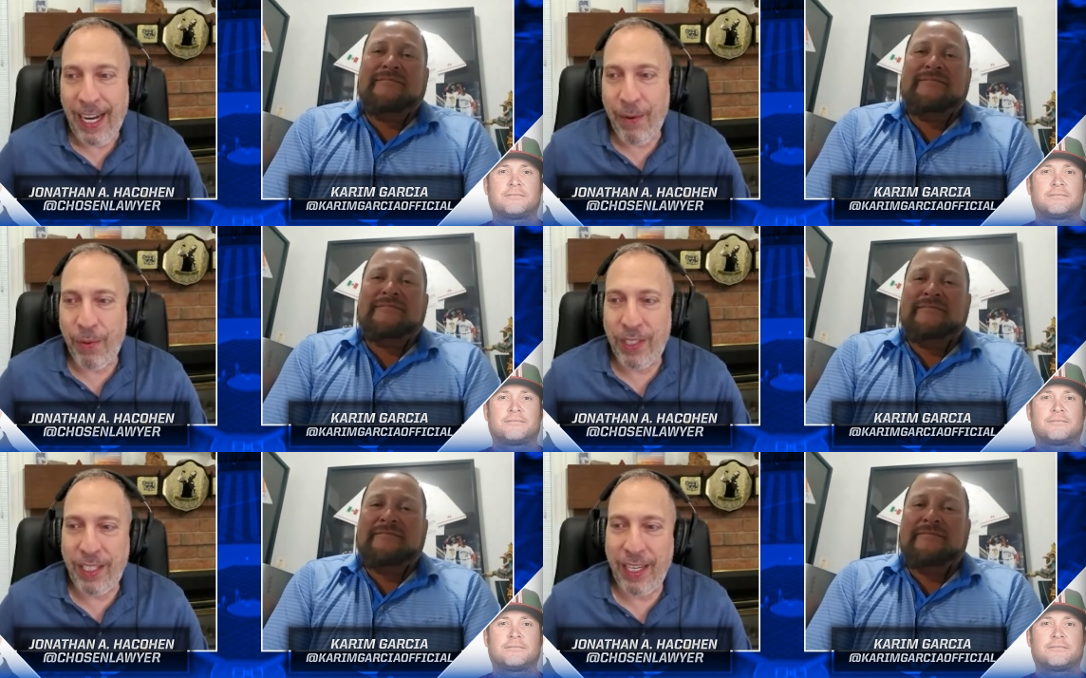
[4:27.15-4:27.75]
Speaker 1: I
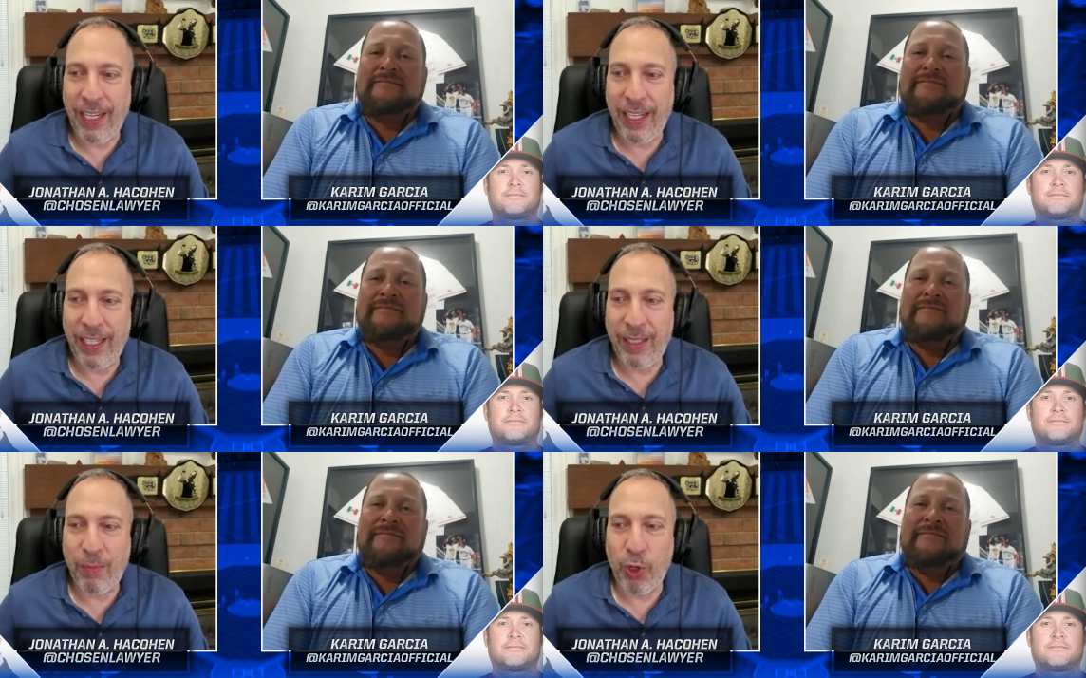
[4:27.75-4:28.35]
would
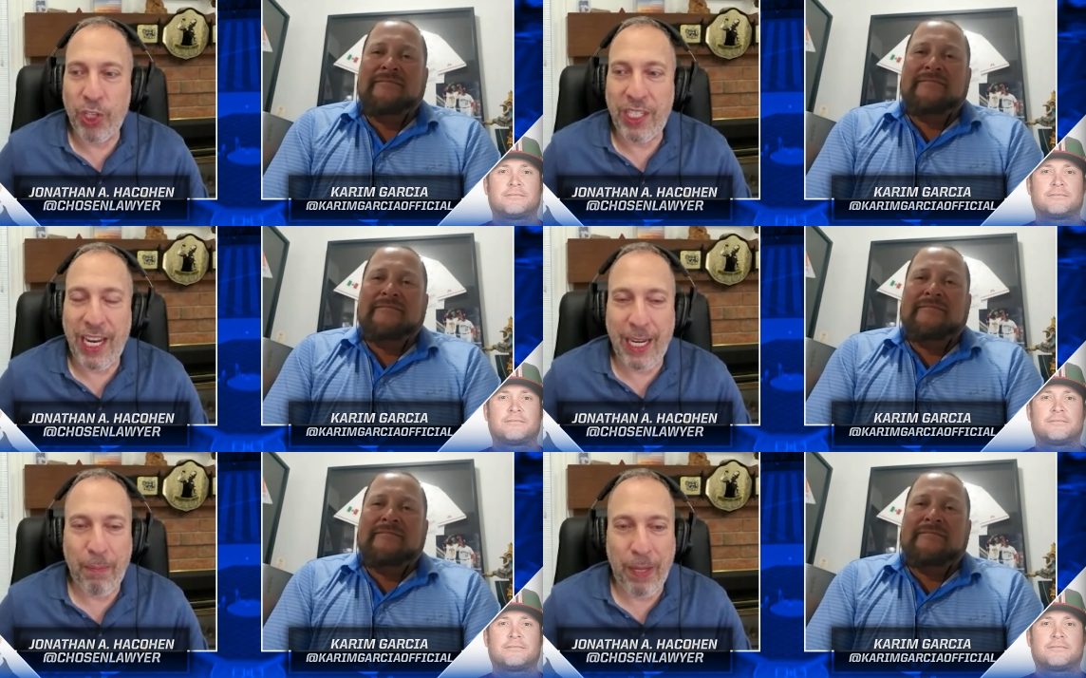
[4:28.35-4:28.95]
say, the more
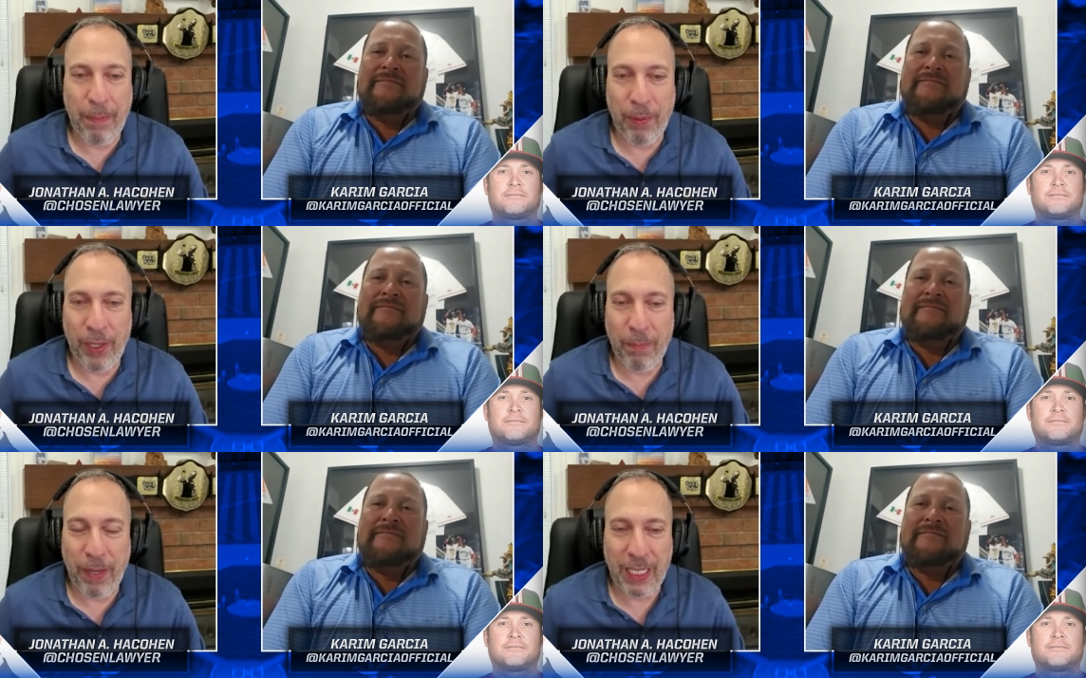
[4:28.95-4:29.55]
sane
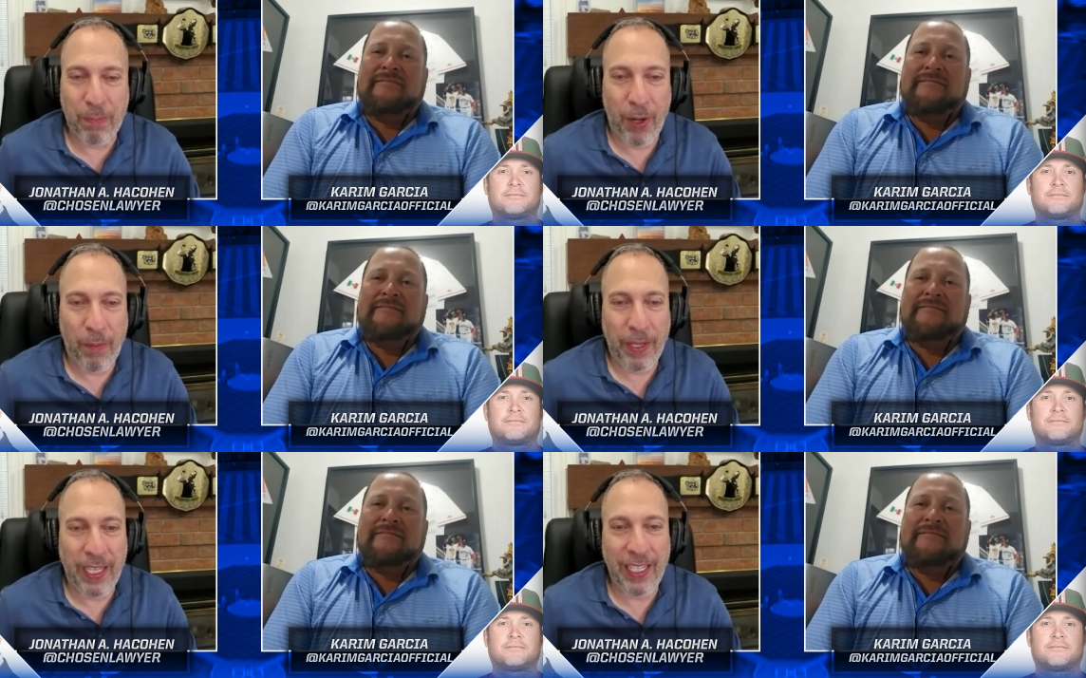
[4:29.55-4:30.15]
people in
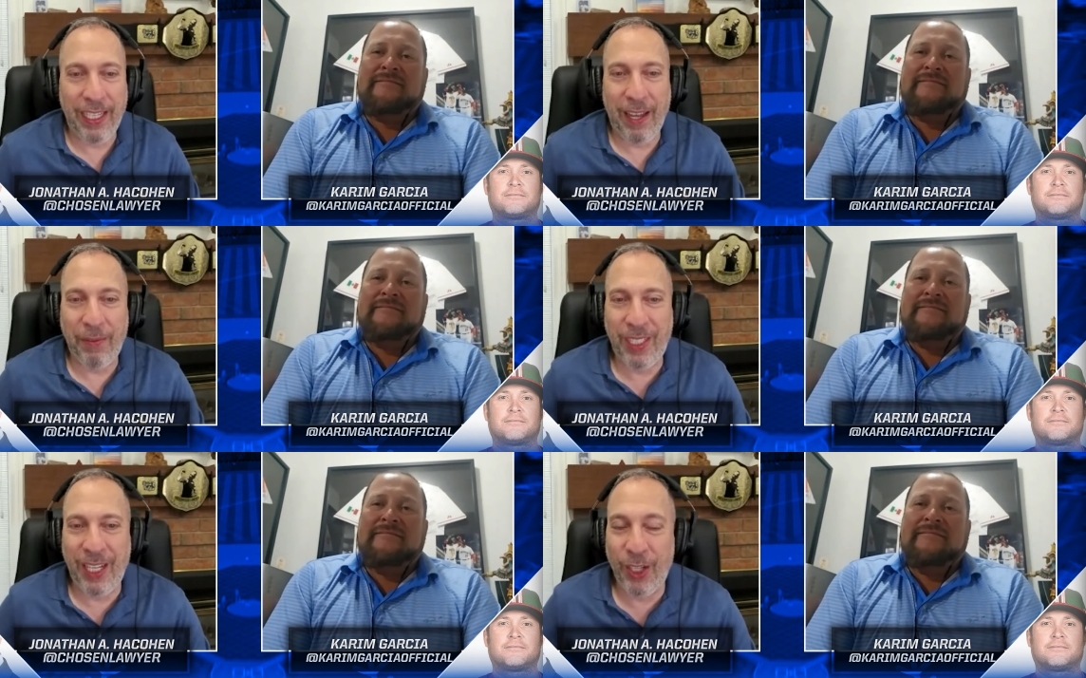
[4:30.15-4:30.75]
baseball, but he
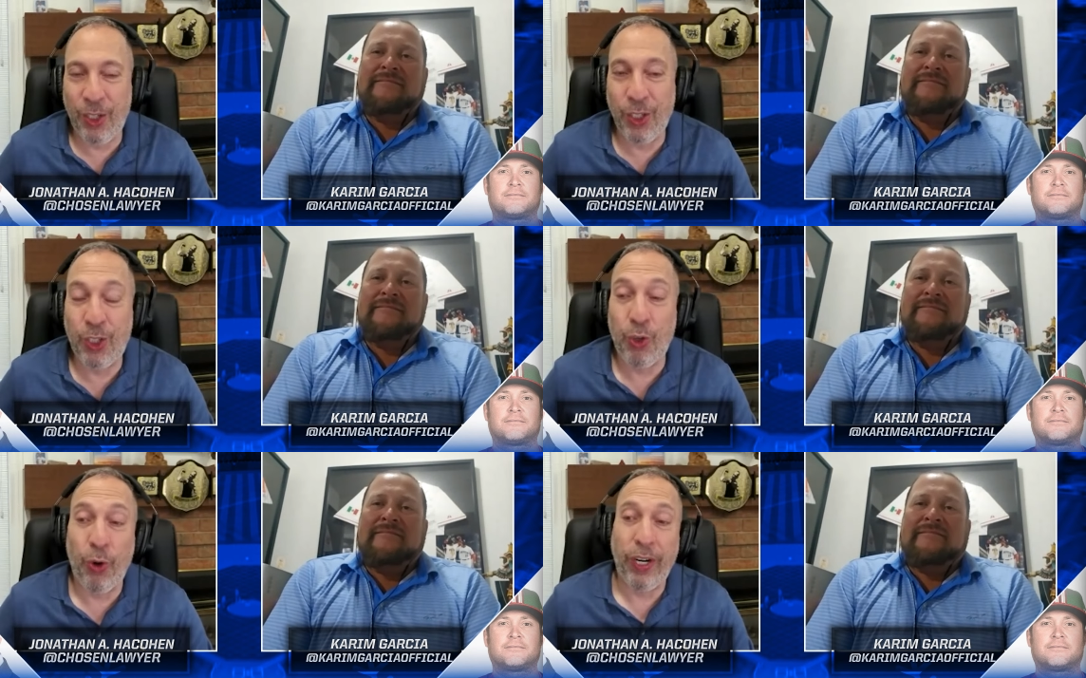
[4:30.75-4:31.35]
loves to tell a good
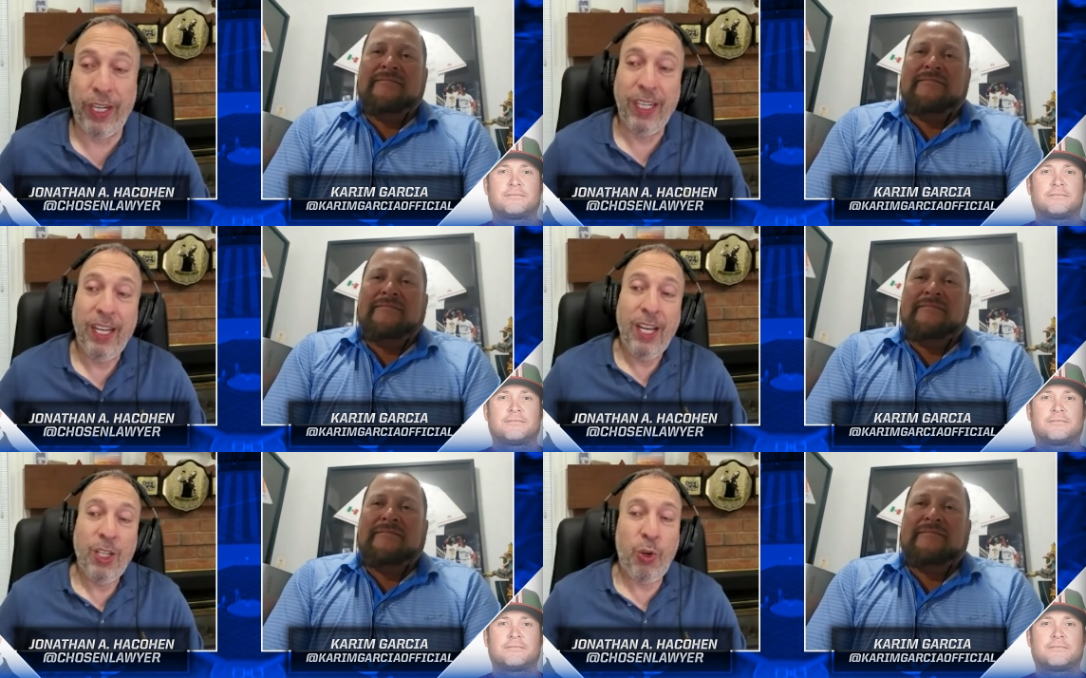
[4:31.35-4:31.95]
story.
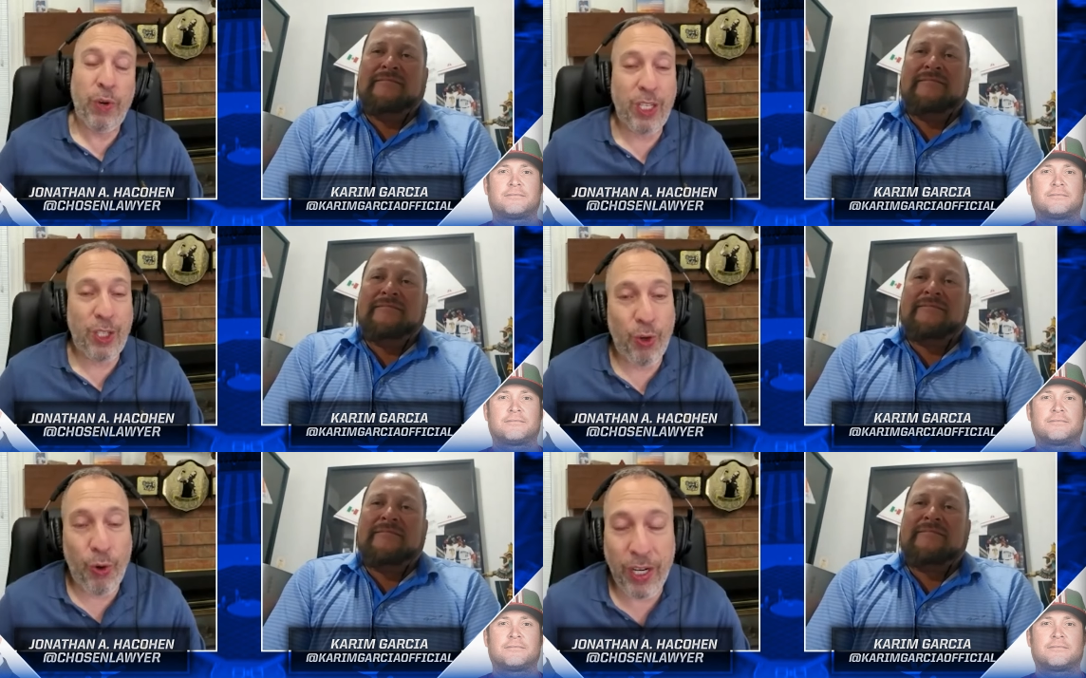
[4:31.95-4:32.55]
So his
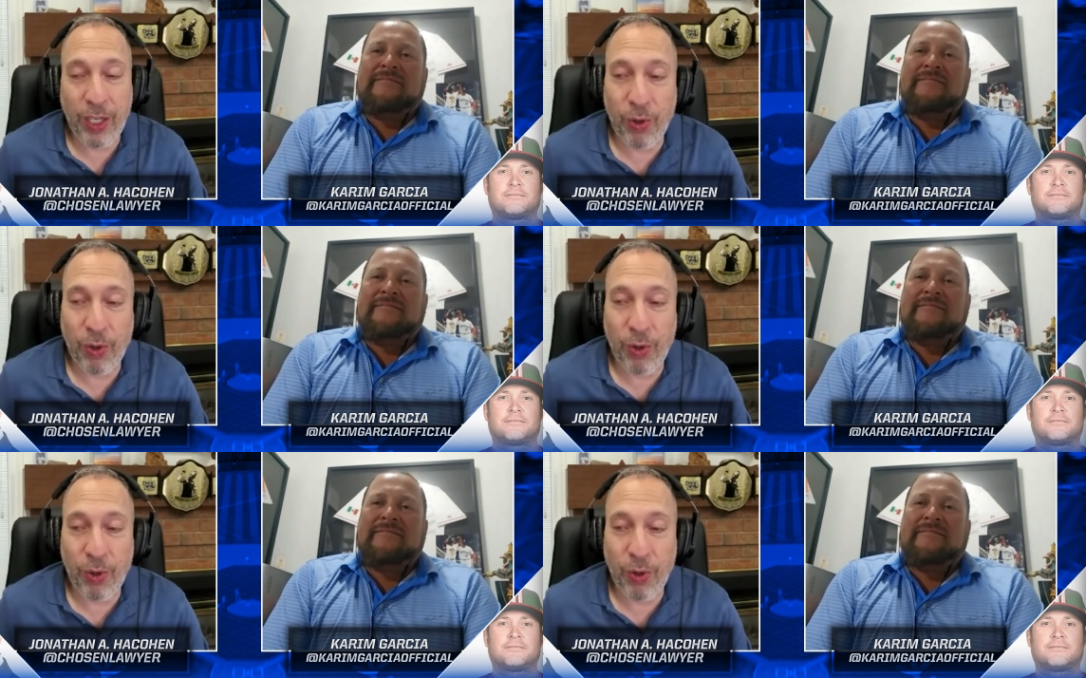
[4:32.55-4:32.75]
story